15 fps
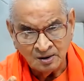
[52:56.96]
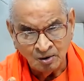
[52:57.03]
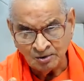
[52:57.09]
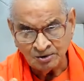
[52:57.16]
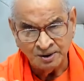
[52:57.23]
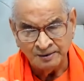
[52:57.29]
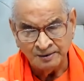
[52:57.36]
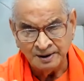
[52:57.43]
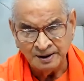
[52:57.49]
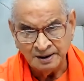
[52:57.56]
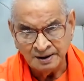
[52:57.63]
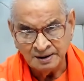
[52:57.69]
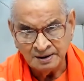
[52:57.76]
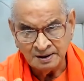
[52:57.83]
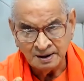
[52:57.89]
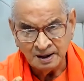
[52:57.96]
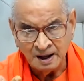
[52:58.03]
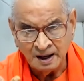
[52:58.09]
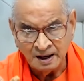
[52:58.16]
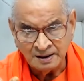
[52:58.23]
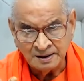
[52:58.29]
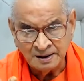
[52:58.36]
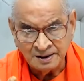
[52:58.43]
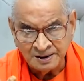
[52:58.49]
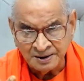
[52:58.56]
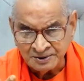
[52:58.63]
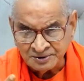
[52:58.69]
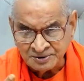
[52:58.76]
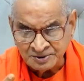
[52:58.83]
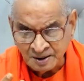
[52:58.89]
goes away and it
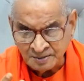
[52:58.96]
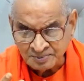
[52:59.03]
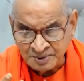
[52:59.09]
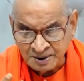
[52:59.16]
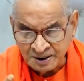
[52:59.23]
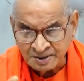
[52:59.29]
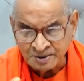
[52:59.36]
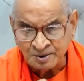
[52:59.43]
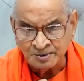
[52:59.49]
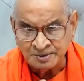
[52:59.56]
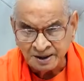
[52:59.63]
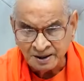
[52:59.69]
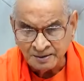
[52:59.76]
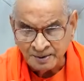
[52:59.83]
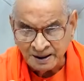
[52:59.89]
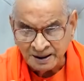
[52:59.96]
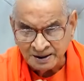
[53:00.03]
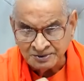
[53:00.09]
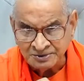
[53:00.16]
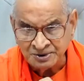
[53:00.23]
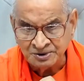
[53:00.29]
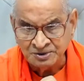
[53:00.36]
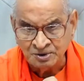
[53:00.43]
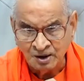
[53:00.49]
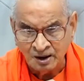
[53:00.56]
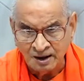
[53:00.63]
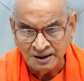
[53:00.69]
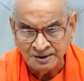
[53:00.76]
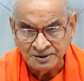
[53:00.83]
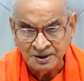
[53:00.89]
is substituted by Rishi's
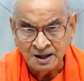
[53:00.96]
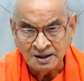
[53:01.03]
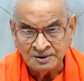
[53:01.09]
knowledge,